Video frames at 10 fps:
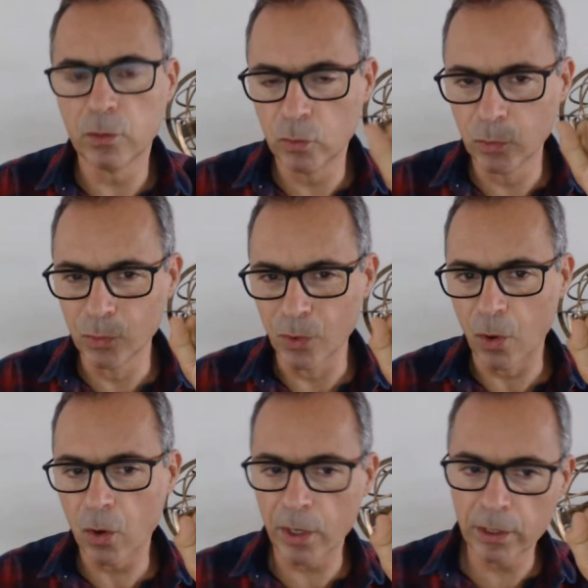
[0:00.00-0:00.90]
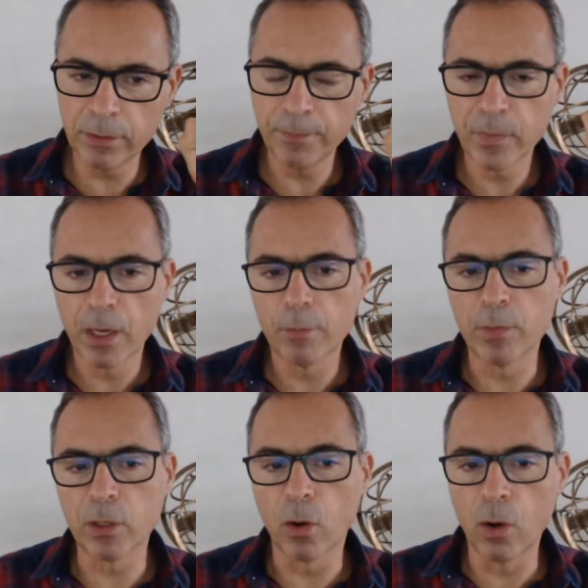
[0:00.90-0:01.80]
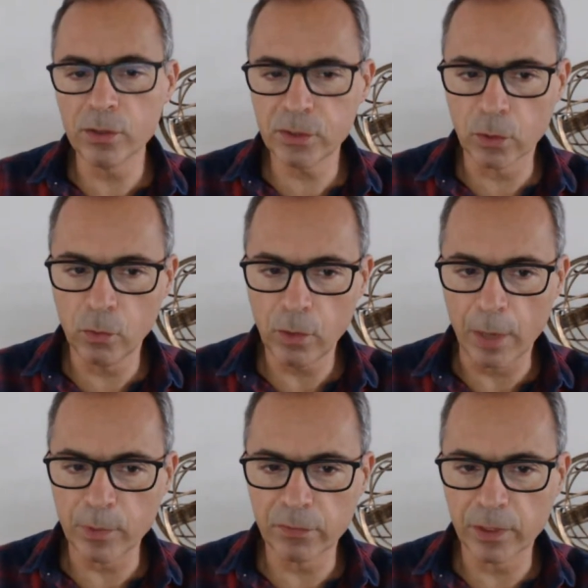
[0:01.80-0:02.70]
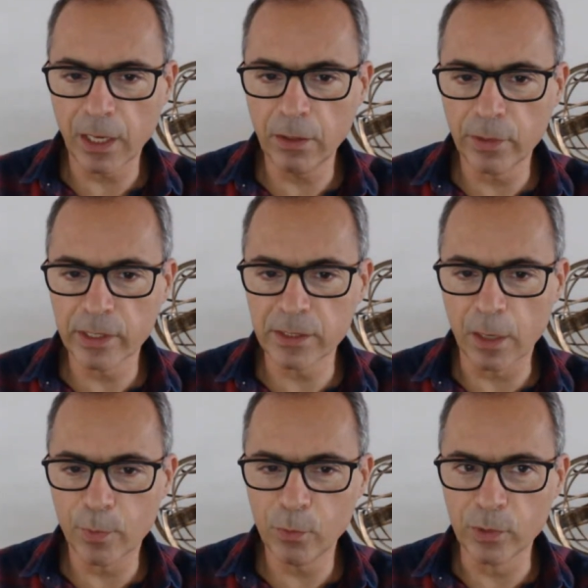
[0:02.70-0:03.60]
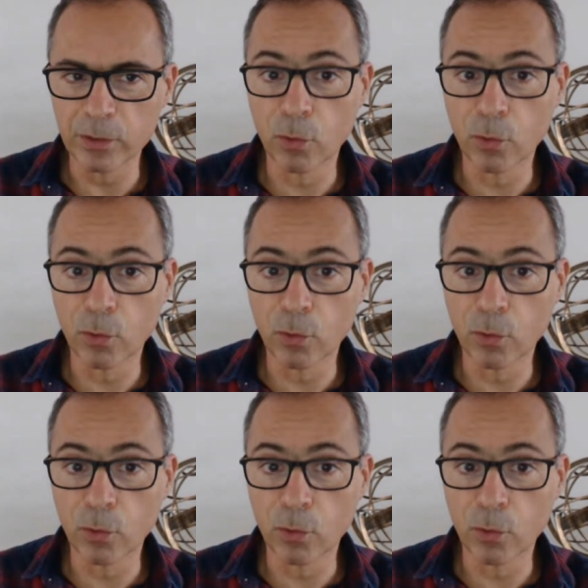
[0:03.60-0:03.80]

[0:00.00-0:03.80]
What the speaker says: to oil, but also I'm giving other example with